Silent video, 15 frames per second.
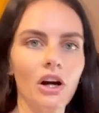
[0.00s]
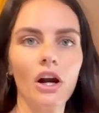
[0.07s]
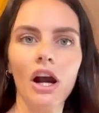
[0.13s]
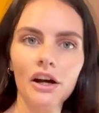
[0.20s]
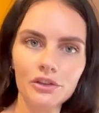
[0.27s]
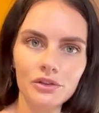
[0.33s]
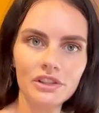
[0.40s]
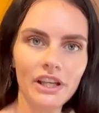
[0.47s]
our
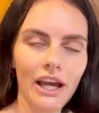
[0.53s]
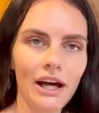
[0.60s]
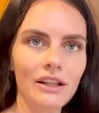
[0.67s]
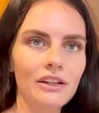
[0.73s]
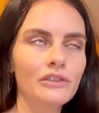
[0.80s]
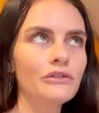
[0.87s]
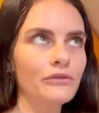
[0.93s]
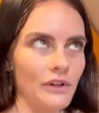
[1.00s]

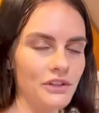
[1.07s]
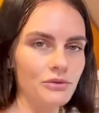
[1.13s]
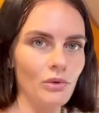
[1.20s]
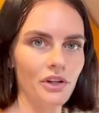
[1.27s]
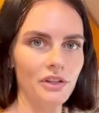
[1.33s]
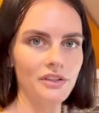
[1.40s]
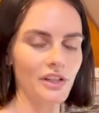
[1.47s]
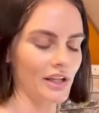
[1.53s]
100-gallon
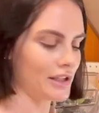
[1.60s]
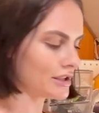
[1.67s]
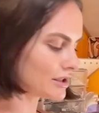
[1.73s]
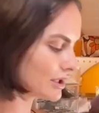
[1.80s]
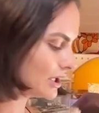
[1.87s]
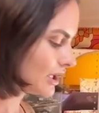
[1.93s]
freshwater tank.